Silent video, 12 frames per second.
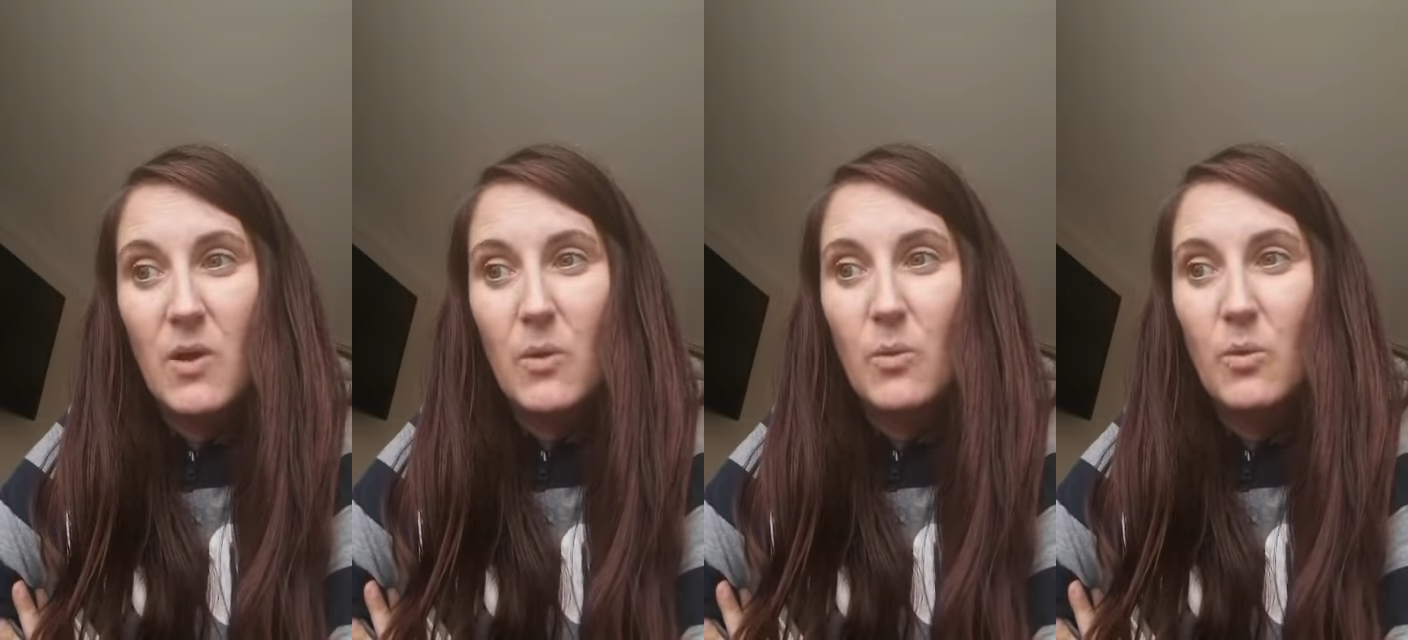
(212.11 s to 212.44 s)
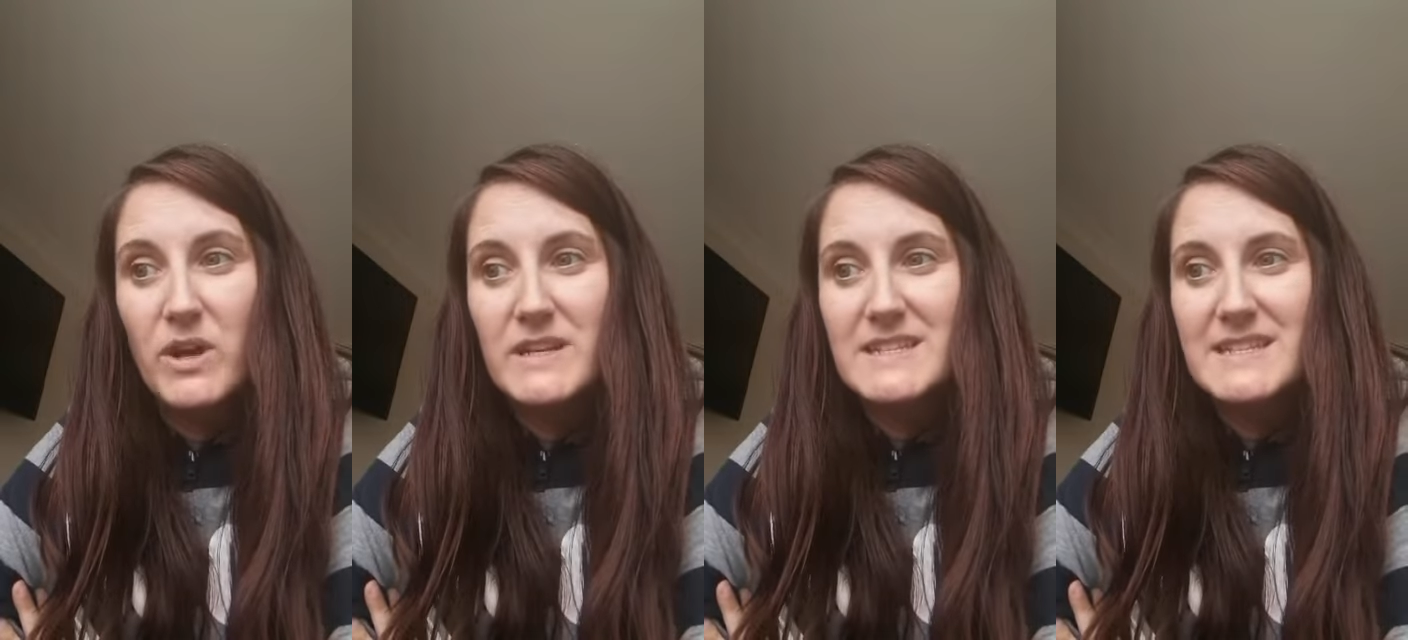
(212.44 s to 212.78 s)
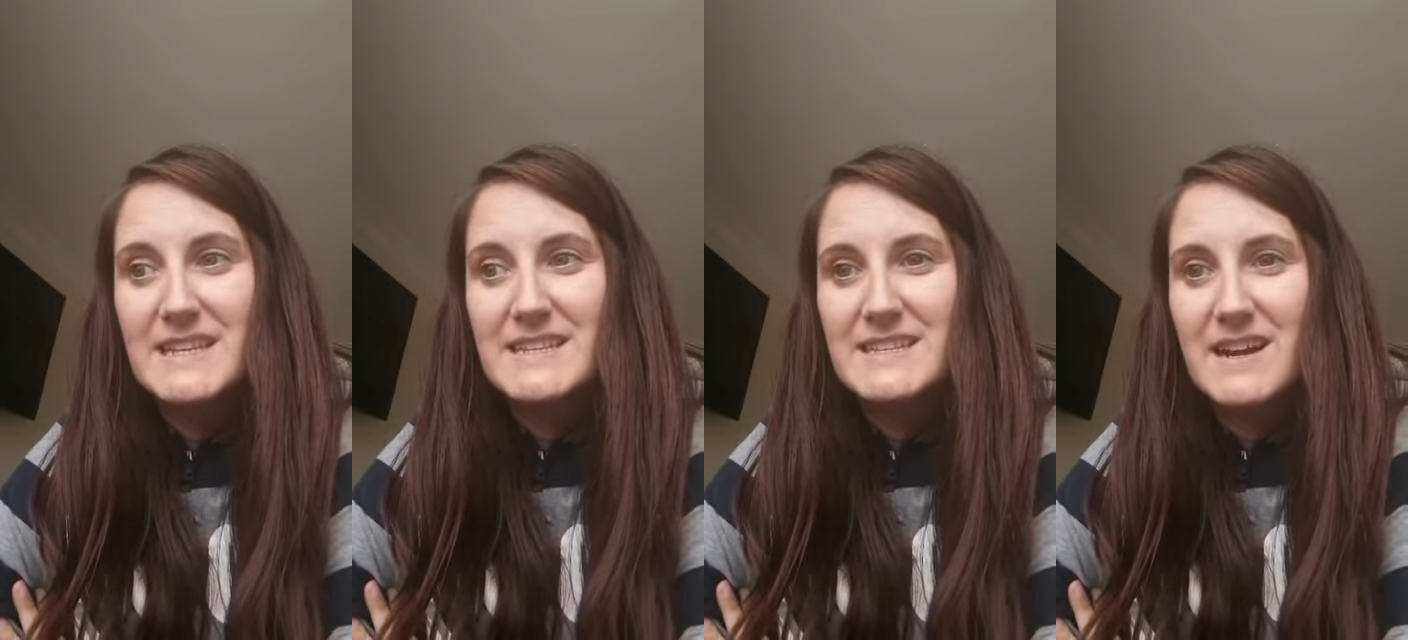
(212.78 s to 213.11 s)
Once
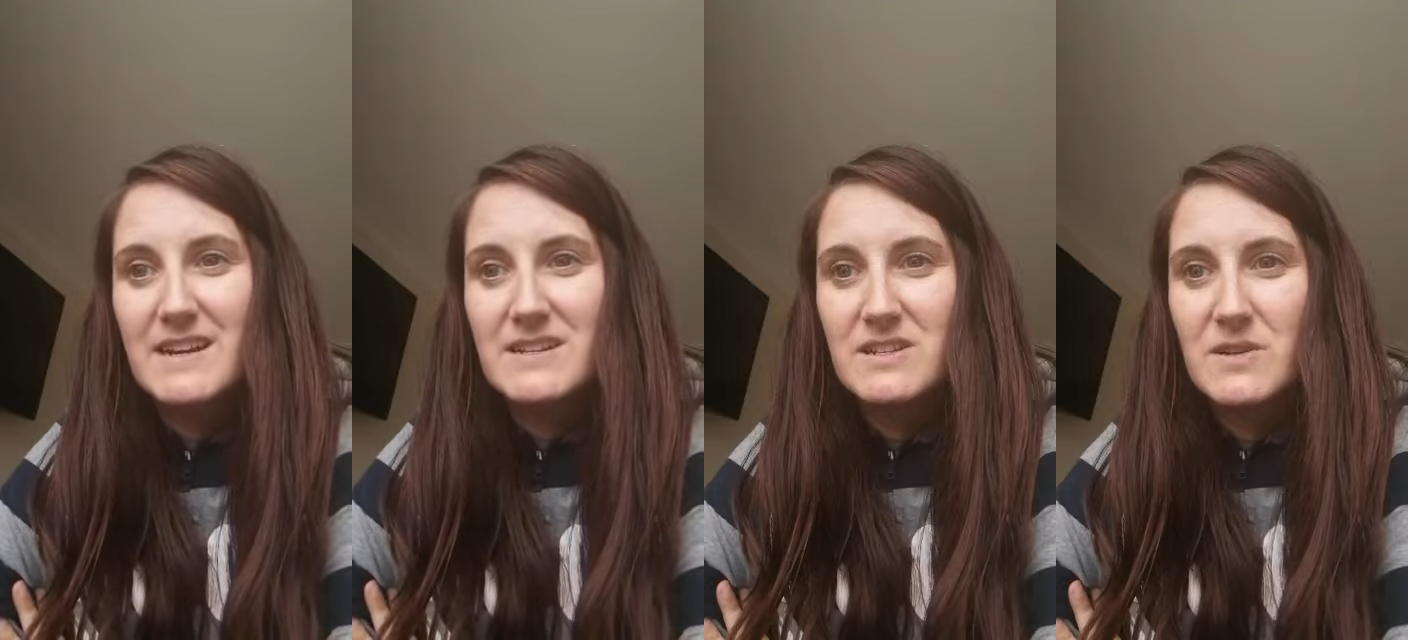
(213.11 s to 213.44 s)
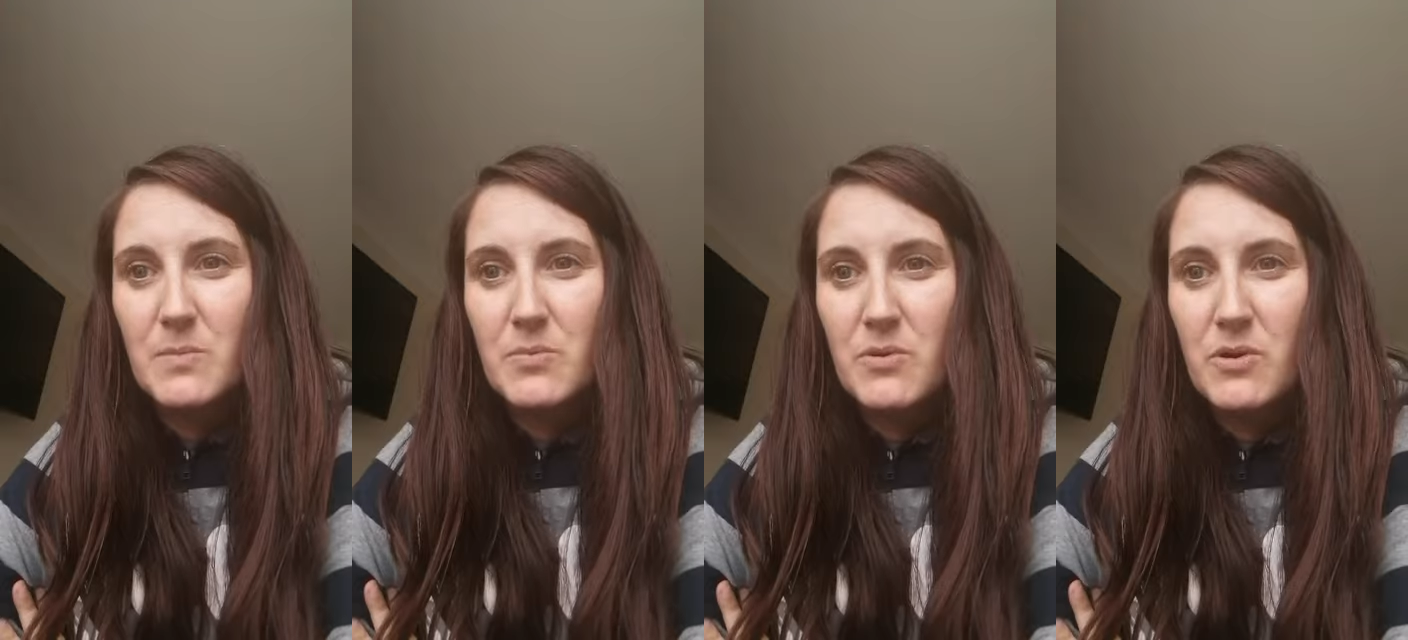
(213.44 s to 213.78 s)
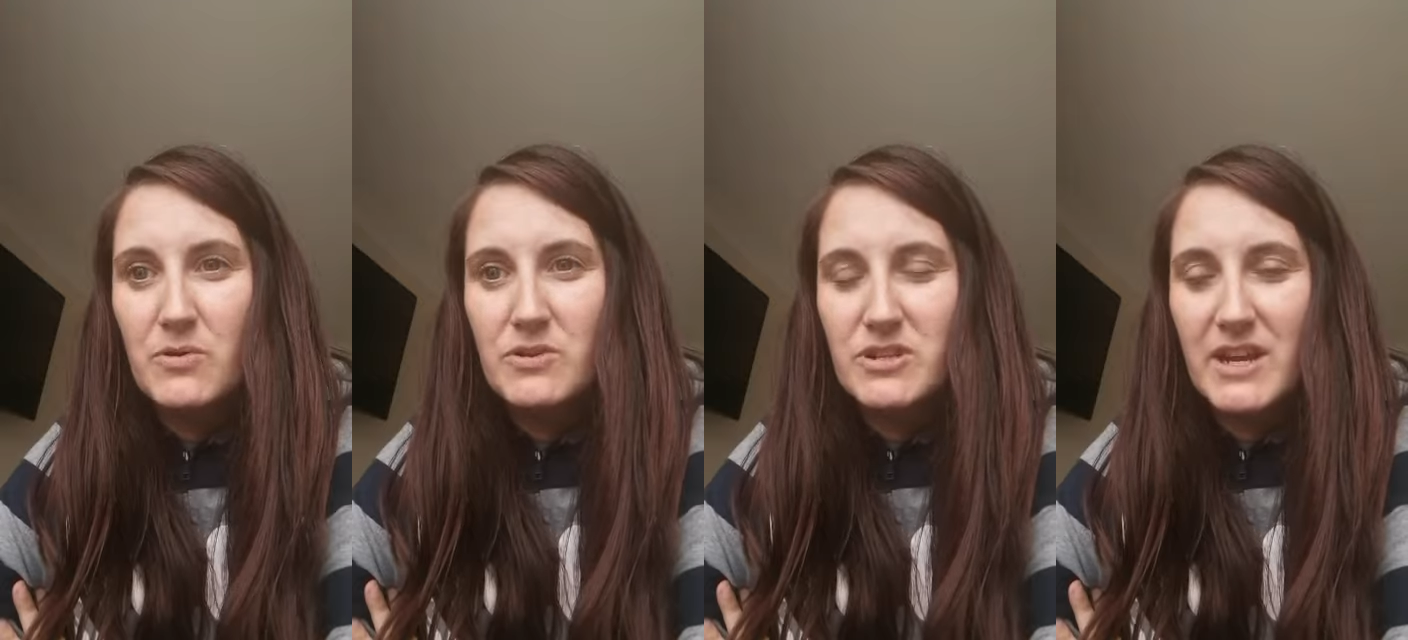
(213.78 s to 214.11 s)
he started a
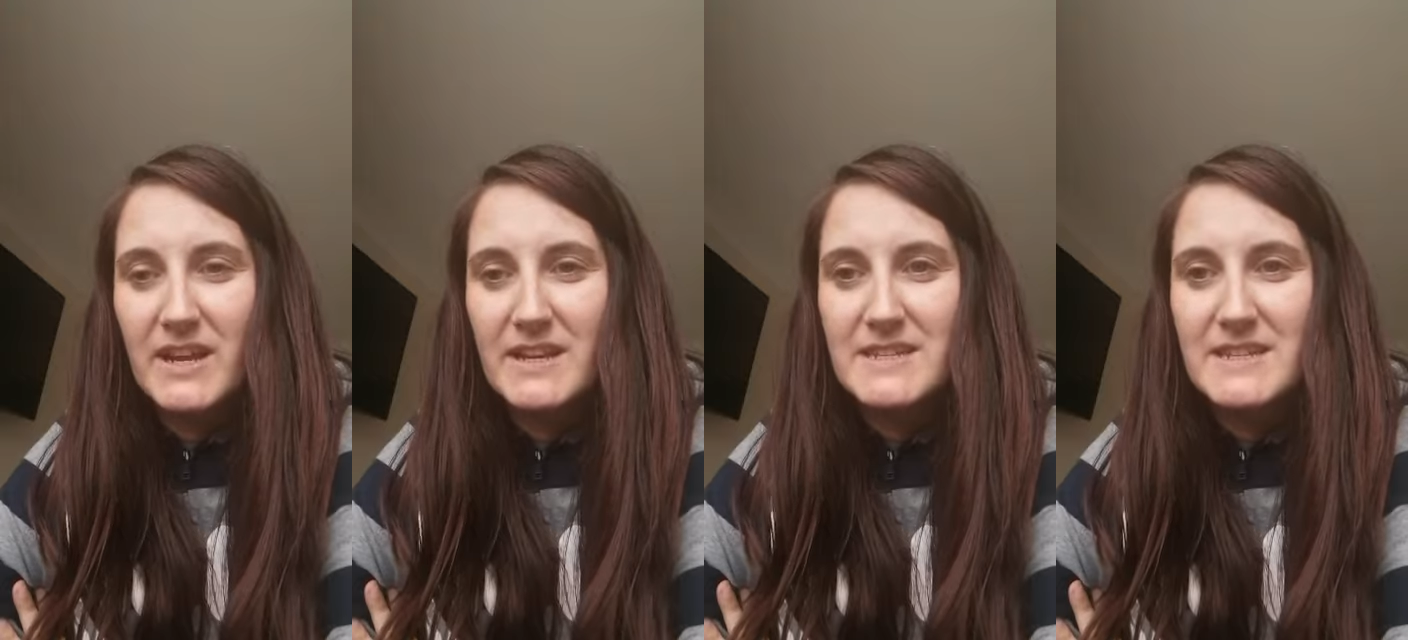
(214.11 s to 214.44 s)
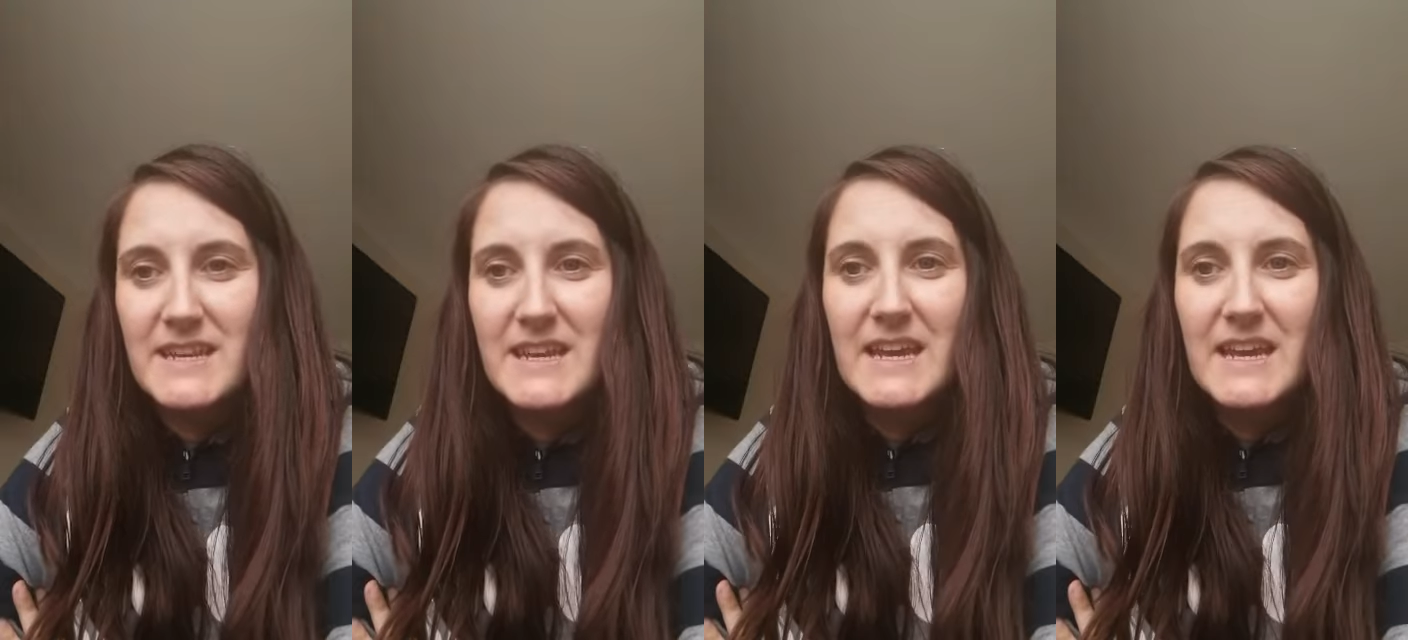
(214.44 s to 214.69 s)
project,